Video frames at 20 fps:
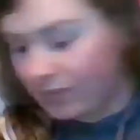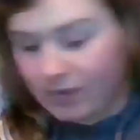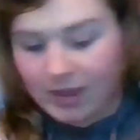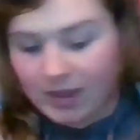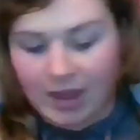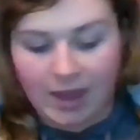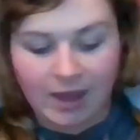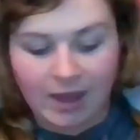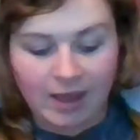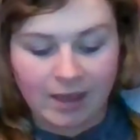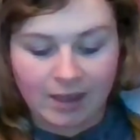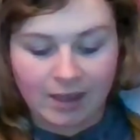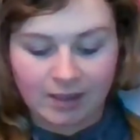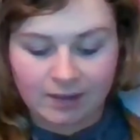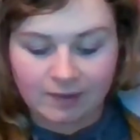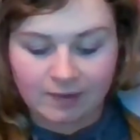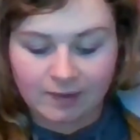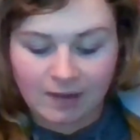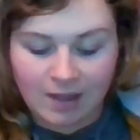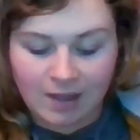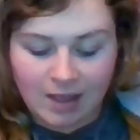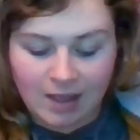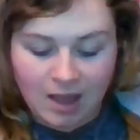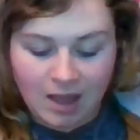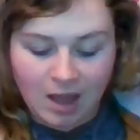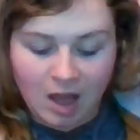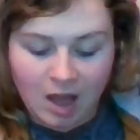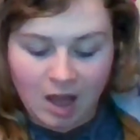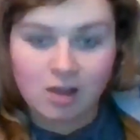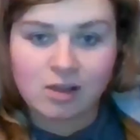And
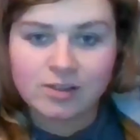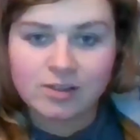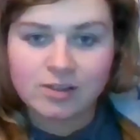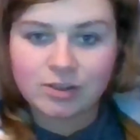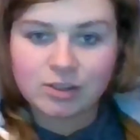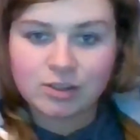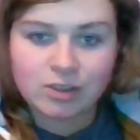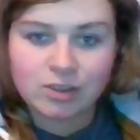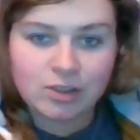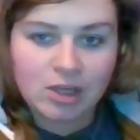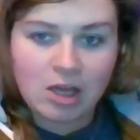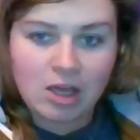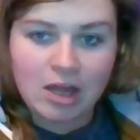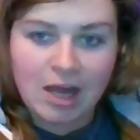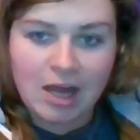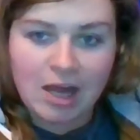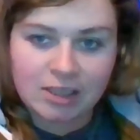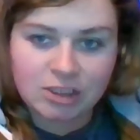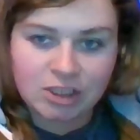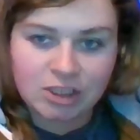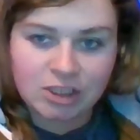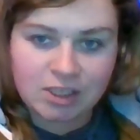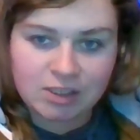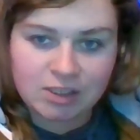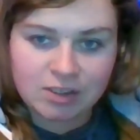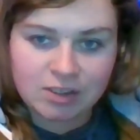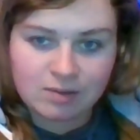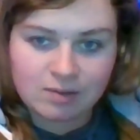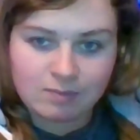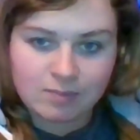I'll also show y'all how to
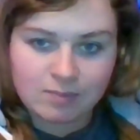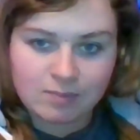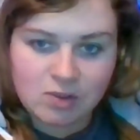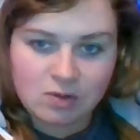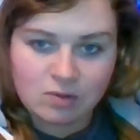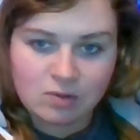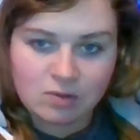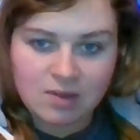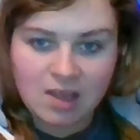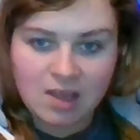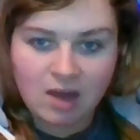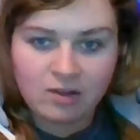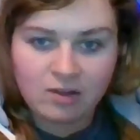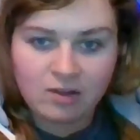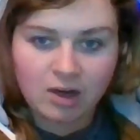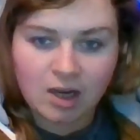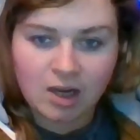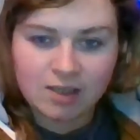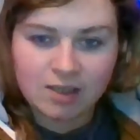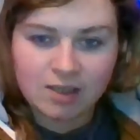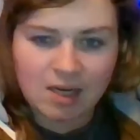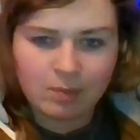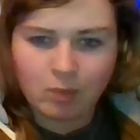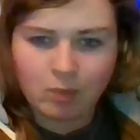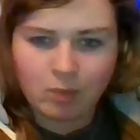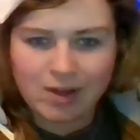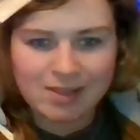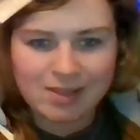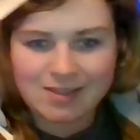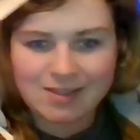change them to the other
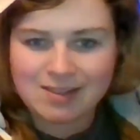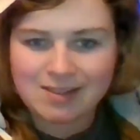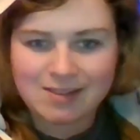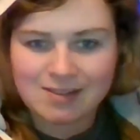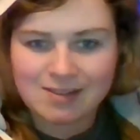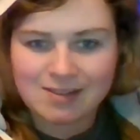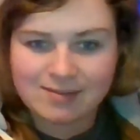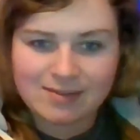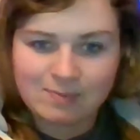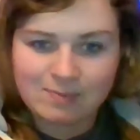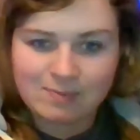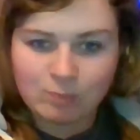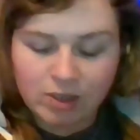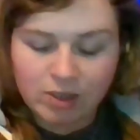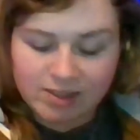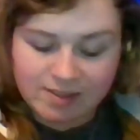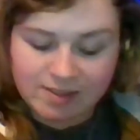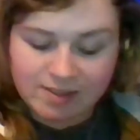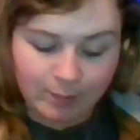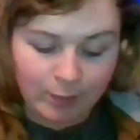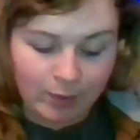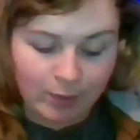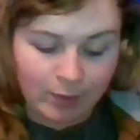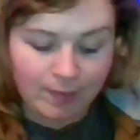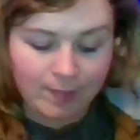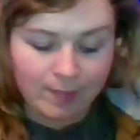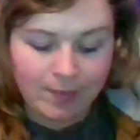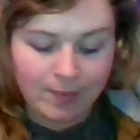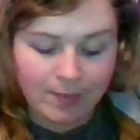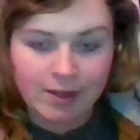contact points. It's pretty
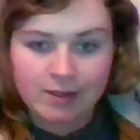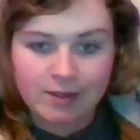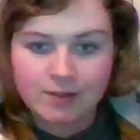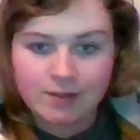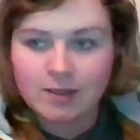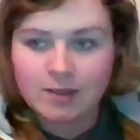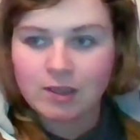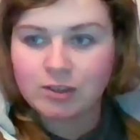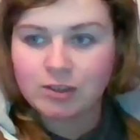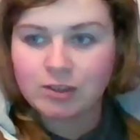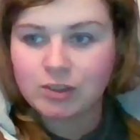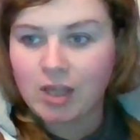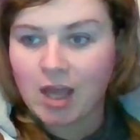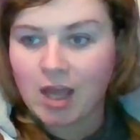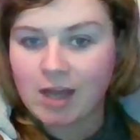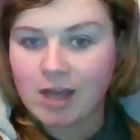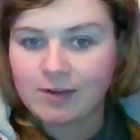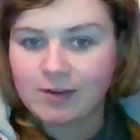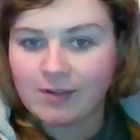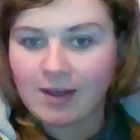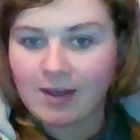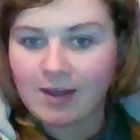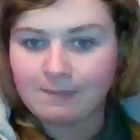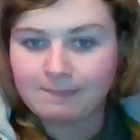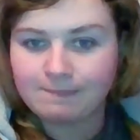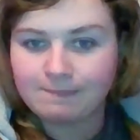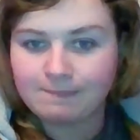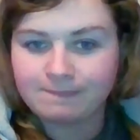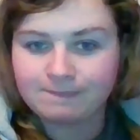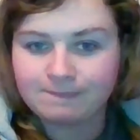simple. I'll show you how to do
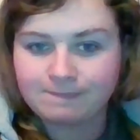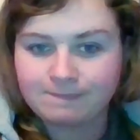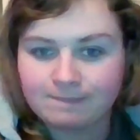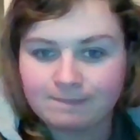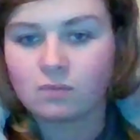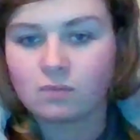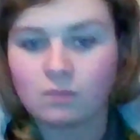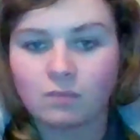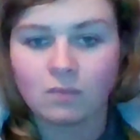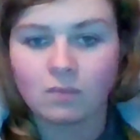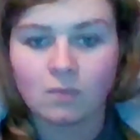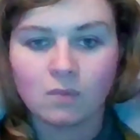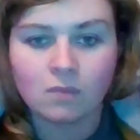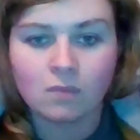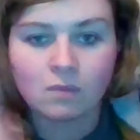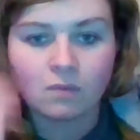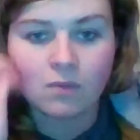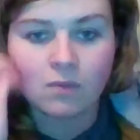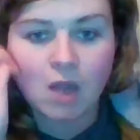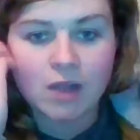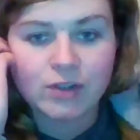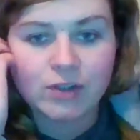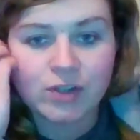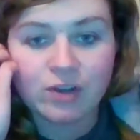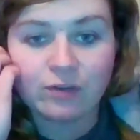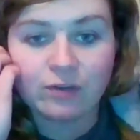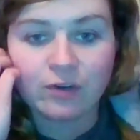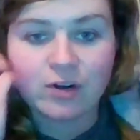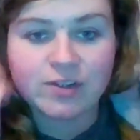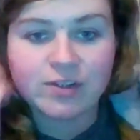that. So
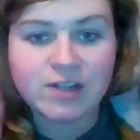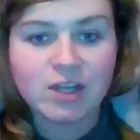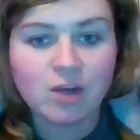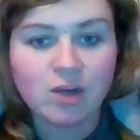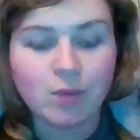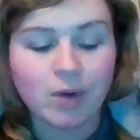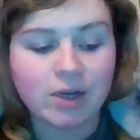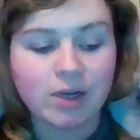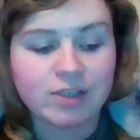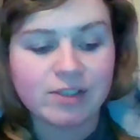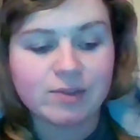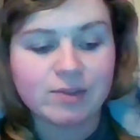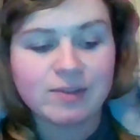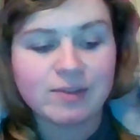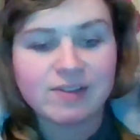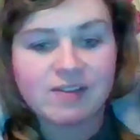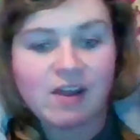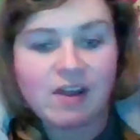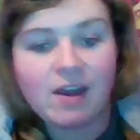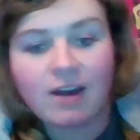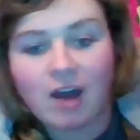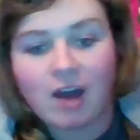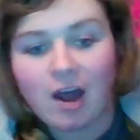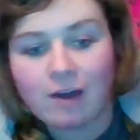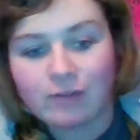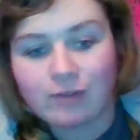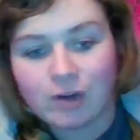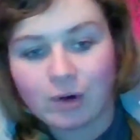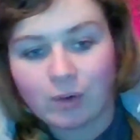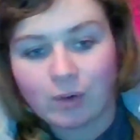the first thing you want to do is take
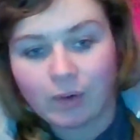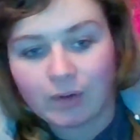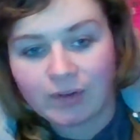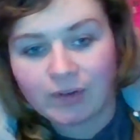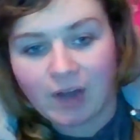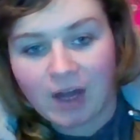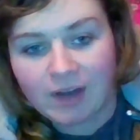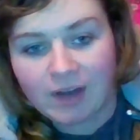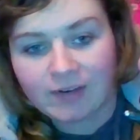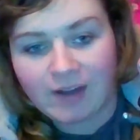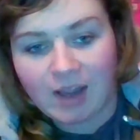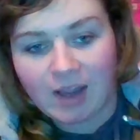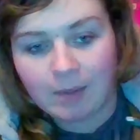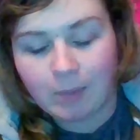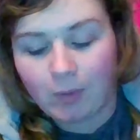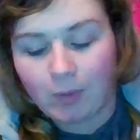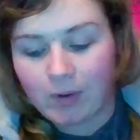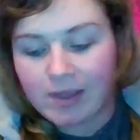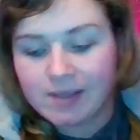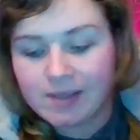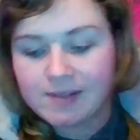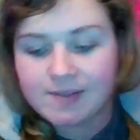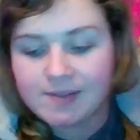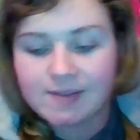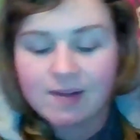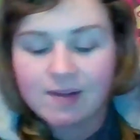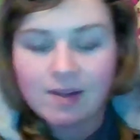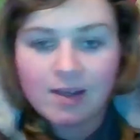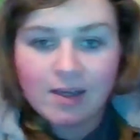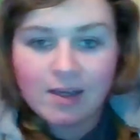off your old contact
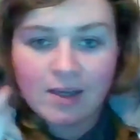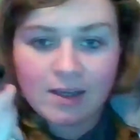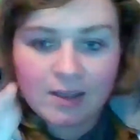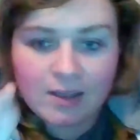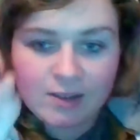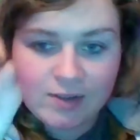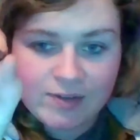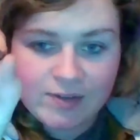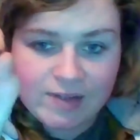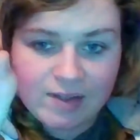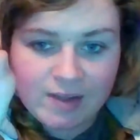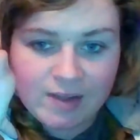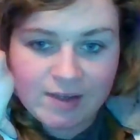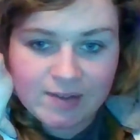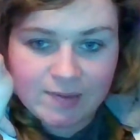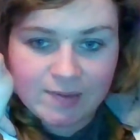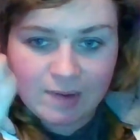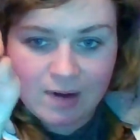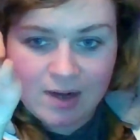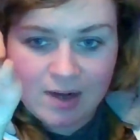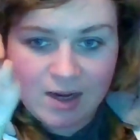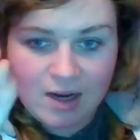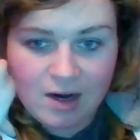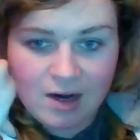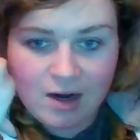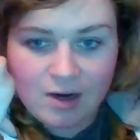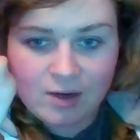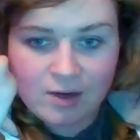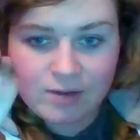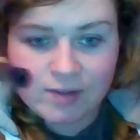points. And you see this right
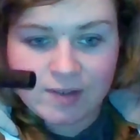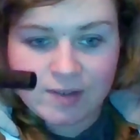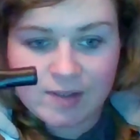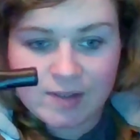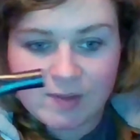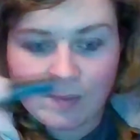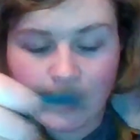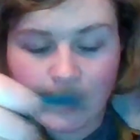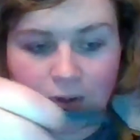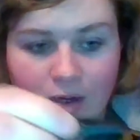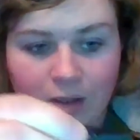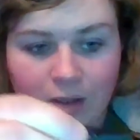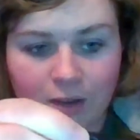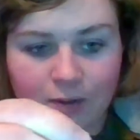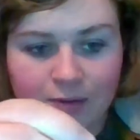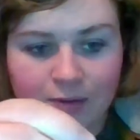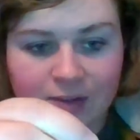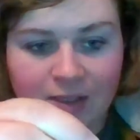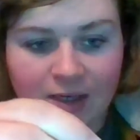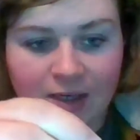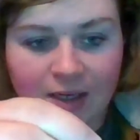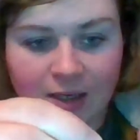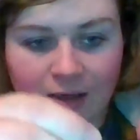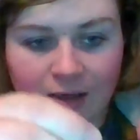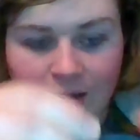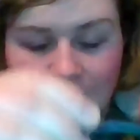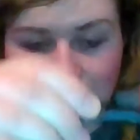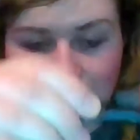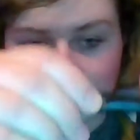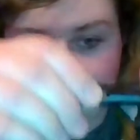here, you just want to loosen it,
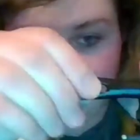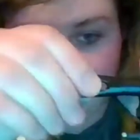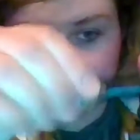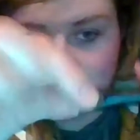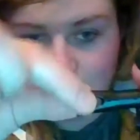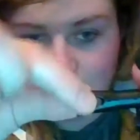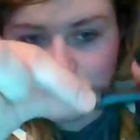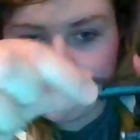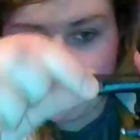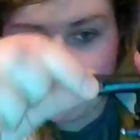and now you put